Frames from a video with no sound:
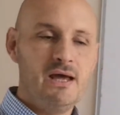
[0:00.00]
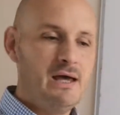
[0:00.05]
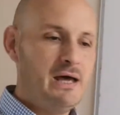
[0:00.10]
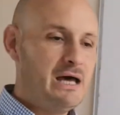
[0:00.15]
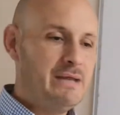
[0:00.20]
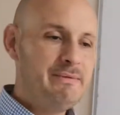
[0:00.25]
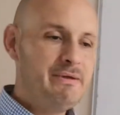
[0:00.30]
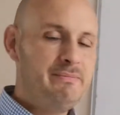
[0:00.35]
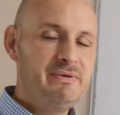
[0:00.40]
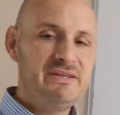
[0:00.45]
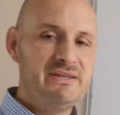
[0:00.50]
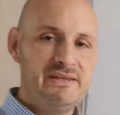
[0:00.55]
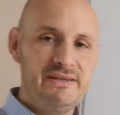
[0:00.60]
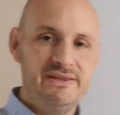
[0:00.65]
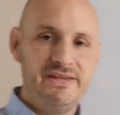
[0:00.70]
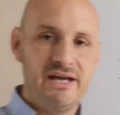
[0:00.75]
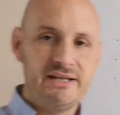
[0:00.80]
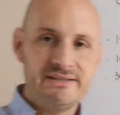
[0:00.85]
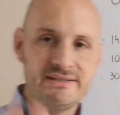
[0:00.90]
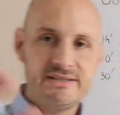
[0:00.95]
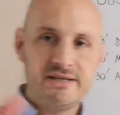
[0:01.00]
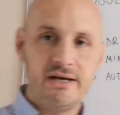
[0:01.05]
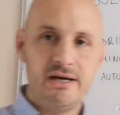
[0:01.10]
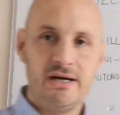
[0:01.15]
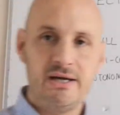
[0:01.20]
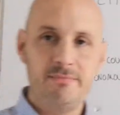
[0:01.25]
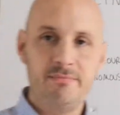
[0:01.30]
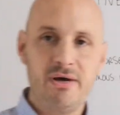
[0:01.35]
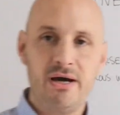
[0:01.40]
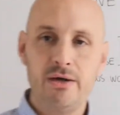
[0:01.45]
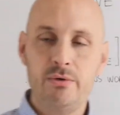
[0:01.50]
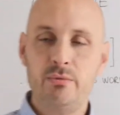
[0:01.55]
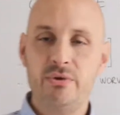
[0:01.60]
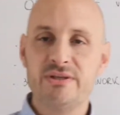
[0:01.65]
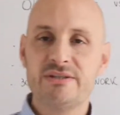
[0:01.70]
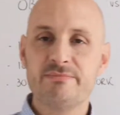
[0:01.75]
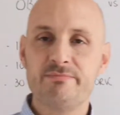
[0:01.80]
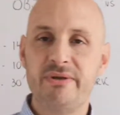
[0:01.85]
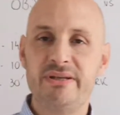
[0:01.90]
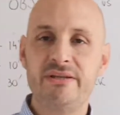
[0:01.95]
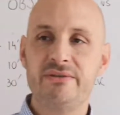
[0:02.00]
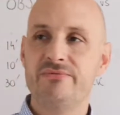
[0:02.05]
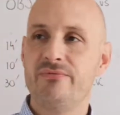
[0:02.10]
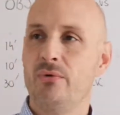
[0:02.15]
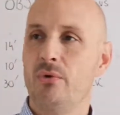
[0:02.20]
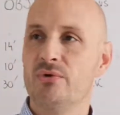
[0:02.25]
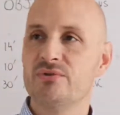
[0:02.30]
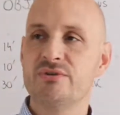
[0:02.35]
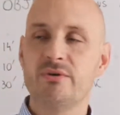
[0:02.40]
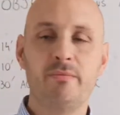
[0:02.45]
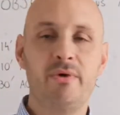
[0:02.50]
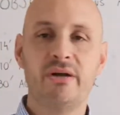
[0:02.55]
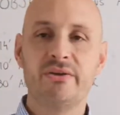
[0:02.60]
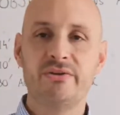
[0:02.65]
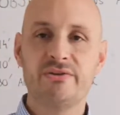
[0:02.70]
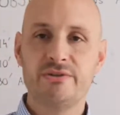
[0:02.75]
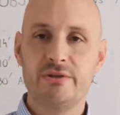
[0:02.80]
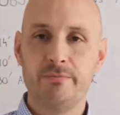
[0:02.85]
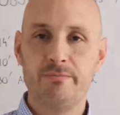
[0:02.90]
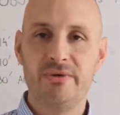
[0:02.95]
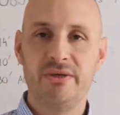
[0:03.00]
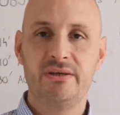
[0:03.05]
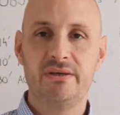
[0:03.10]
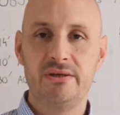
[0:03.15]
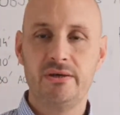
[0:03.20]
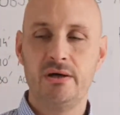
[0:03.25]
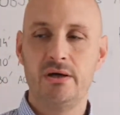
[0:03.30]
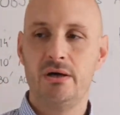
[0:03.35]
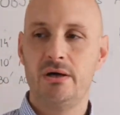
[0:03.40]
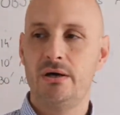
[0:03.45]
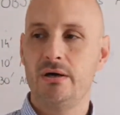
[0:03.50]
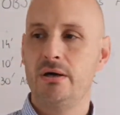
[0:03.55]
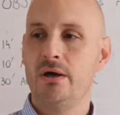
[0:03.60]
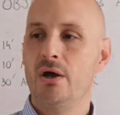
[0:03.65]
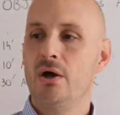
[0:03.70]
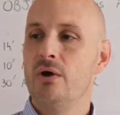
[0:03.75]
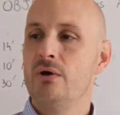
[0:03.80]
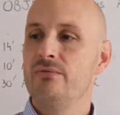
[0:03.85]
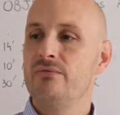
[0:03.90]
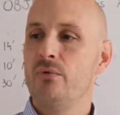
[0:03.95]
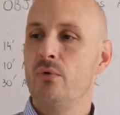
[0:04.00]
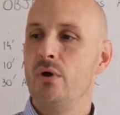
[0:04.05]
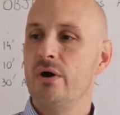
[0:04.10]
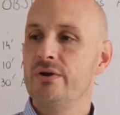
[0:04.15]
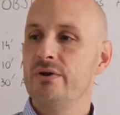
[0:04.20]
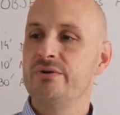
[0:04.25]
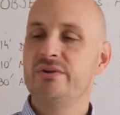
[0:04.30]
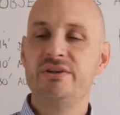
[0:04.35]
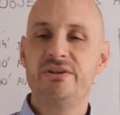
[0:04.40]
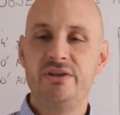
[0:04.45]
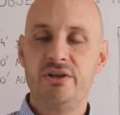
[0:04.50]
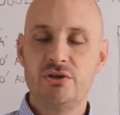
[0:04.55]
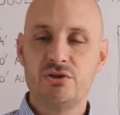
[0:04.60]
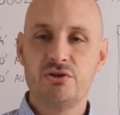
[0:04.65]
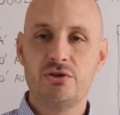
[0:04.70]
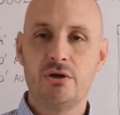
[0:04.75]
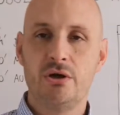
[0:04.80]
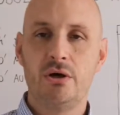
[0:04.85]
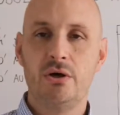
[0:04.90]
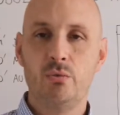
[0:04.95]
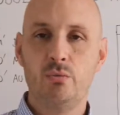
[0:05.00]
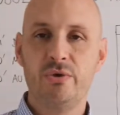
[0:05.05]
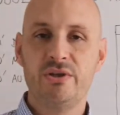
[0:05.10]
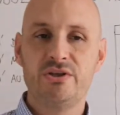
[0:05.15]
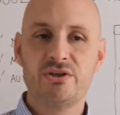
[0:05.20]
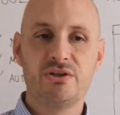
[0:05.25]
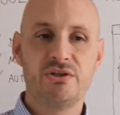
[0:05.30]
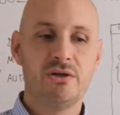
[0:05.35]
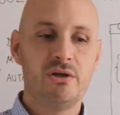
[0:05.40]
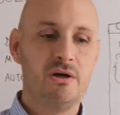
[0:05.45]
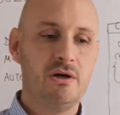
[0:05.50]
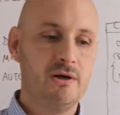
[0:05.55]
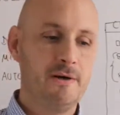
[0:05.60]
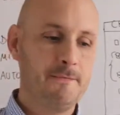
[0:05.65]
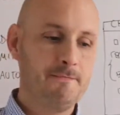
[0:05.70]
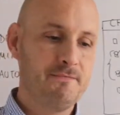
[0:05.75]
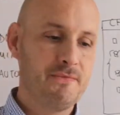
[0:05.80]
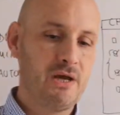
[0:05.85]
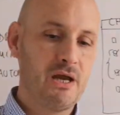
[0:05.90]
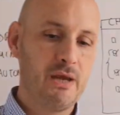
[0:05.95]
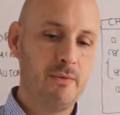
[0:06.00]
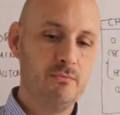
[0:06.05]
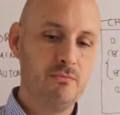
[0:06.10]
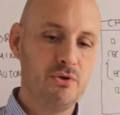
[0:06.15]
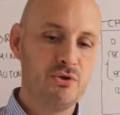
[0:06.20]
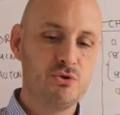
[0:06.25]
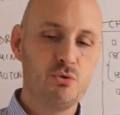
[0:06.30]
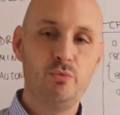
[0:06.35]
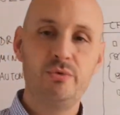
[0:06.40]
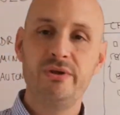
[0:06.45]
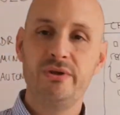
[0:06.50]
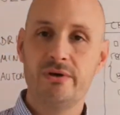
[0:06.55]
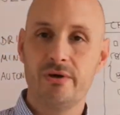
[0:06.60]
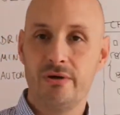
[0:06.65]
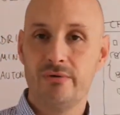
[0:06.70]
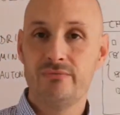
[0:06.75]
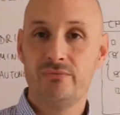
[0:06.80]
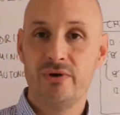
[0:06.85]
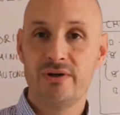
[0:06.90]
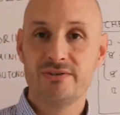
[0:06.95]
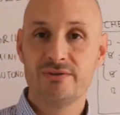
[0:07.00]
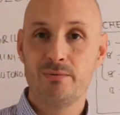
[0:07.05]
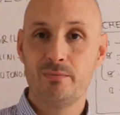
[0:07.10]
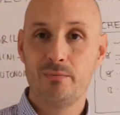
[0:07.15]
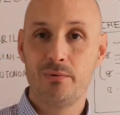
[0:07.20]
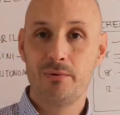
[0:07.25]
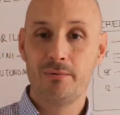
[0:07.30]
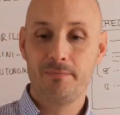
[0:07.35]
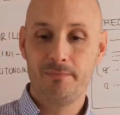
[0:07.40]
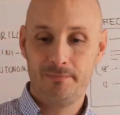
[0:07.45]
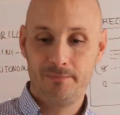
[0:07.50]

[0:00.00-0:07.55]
And maybe that time I will spend it for some other topic, for another teacher, which I'm much weaker, for example.